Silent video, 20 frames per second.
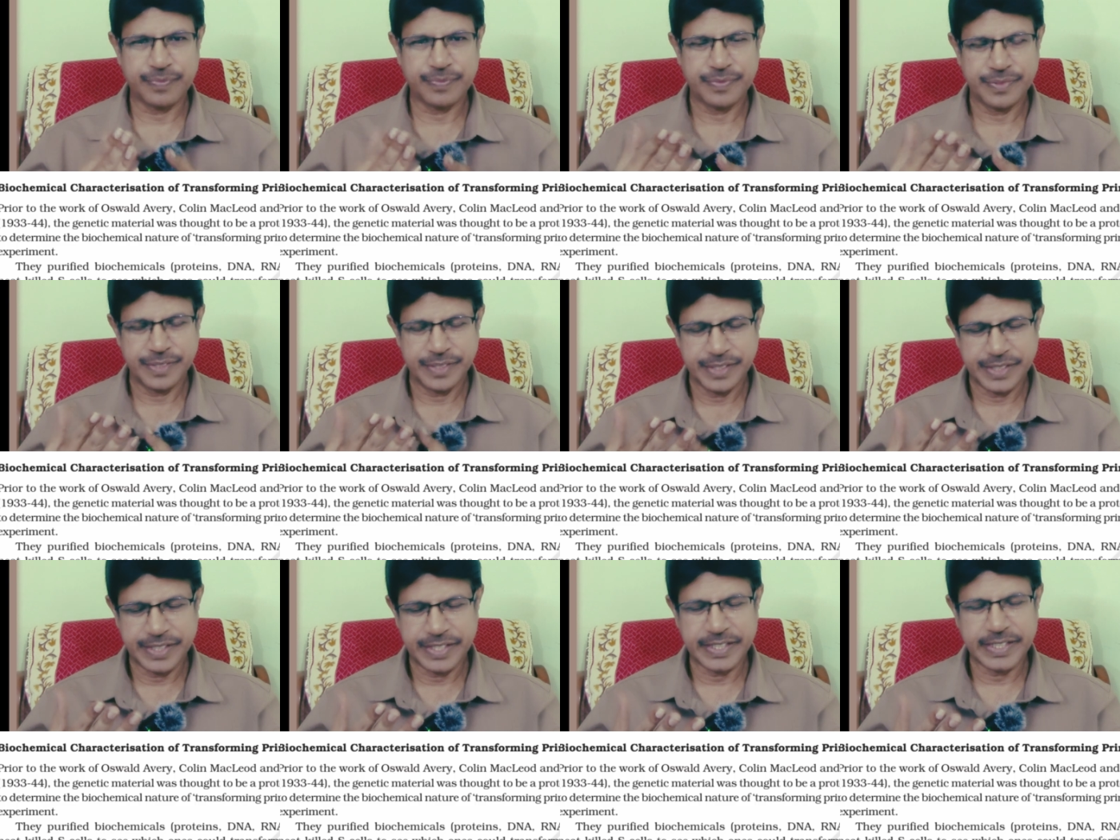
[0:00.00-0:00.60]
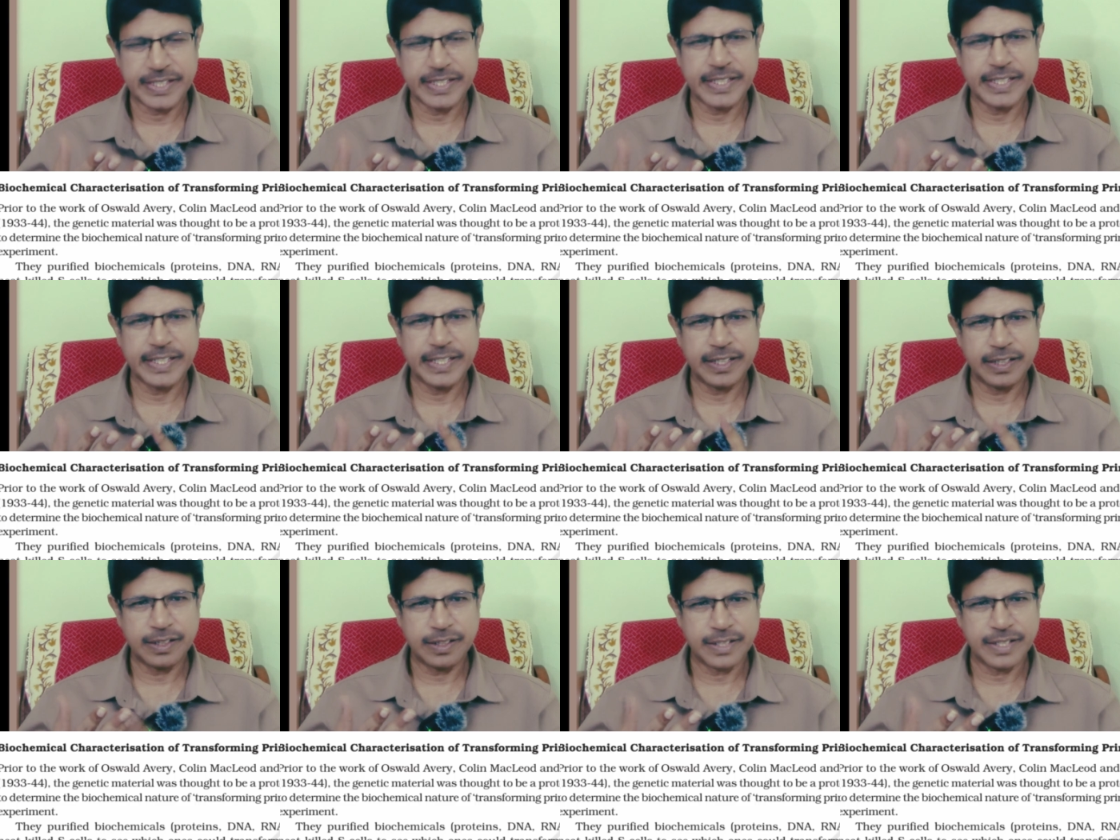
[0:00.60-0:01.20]
the
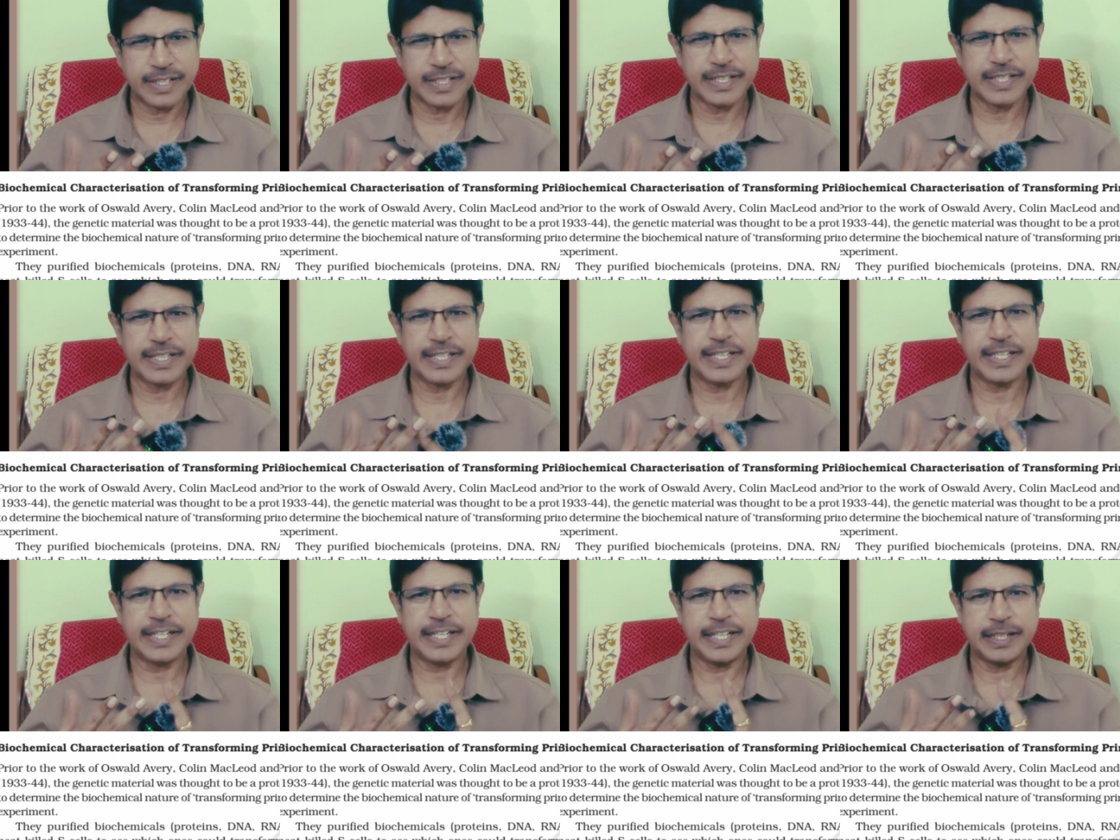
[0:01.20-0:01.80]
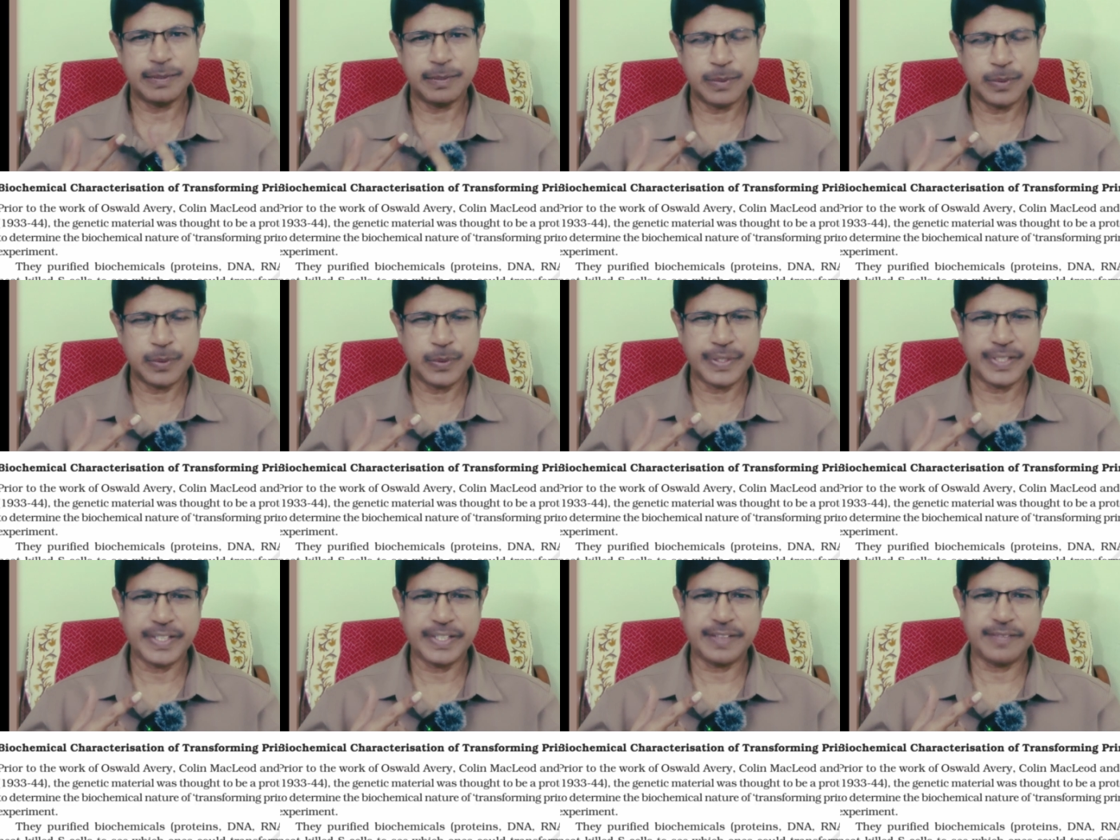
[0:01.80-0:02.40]
DNA, RNA, and a
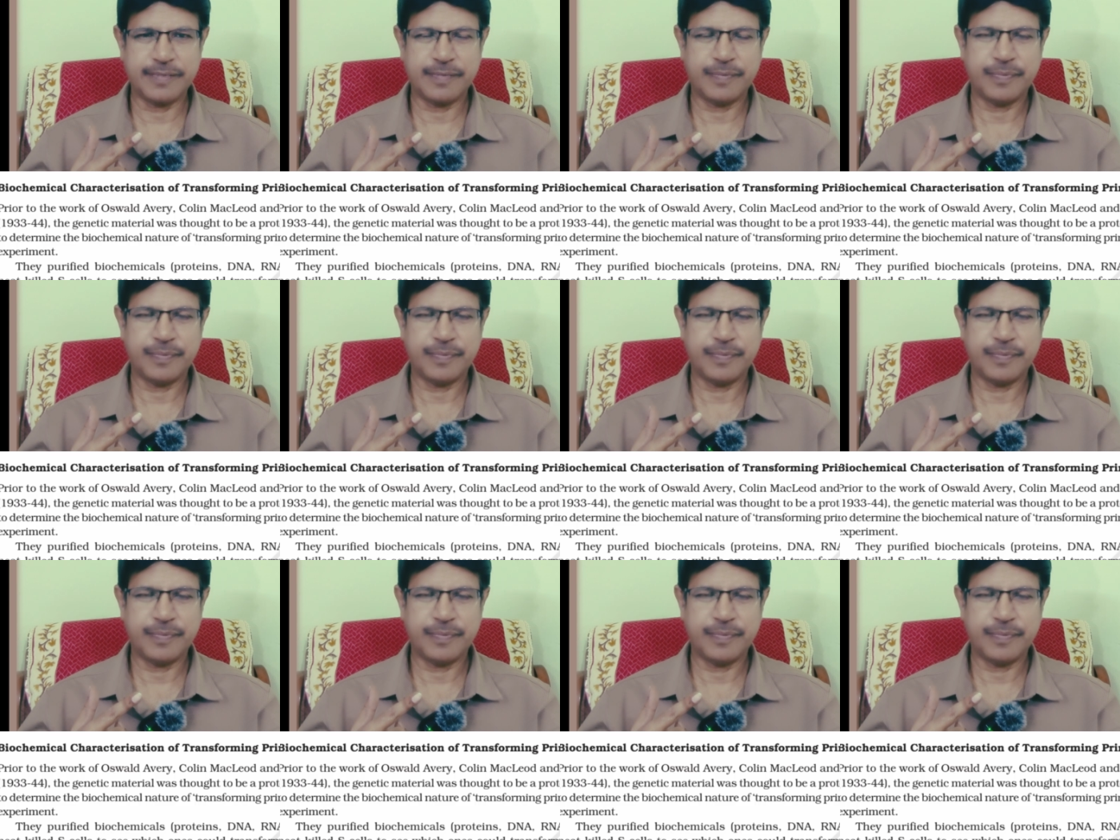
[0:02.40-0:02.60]
protein.